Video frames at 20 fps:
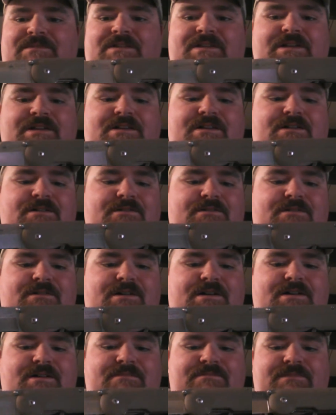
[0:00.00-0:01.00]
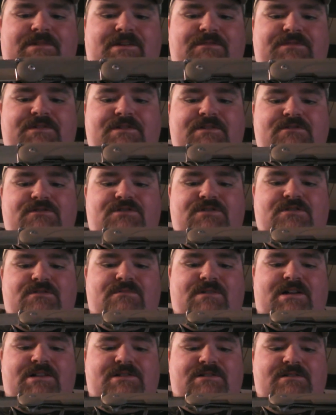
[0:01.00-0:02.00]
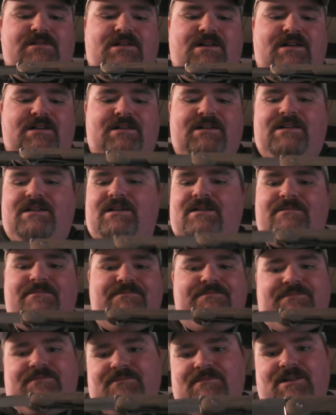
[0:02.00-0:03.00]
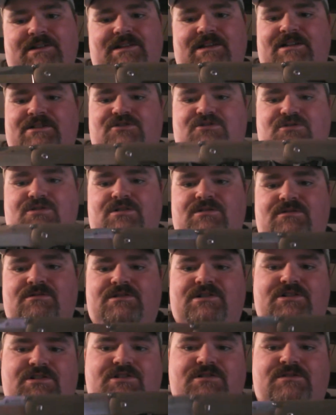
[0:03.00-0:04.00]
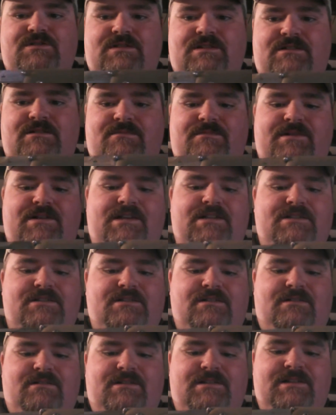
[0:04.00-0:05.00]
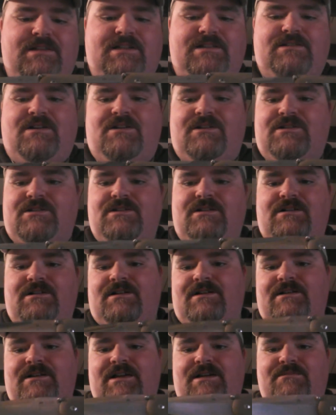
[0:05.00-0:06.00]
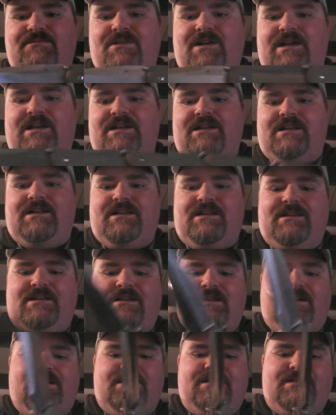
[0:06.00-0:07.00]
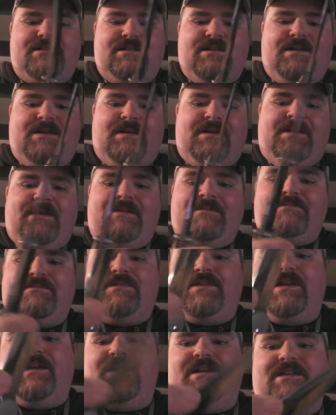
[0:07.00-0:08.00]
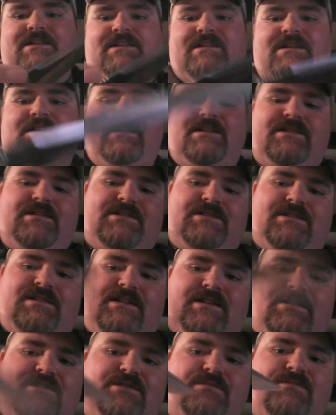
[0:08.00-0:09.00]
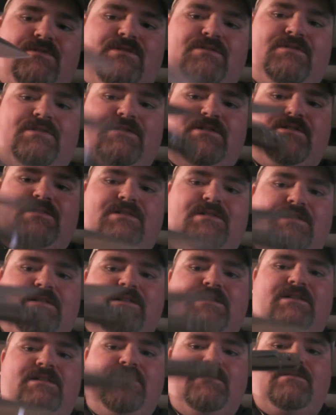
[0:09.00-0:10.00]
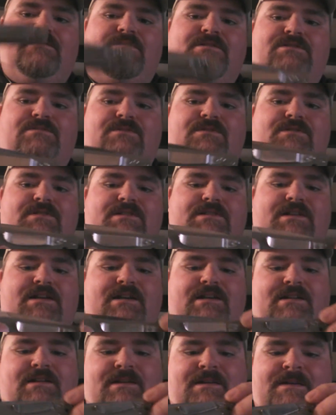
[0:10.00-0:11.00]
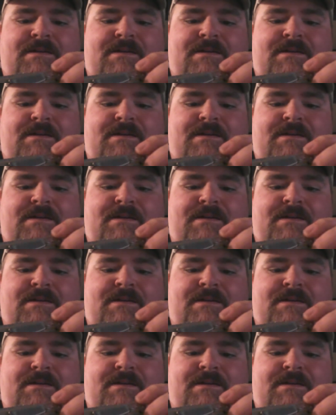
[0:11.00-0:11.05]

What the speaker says: if you use too much, it'll gunk it up. But that's true, just use a little bit. So that's all it took, and breaking it in, guys. And this thing is smooth as heck.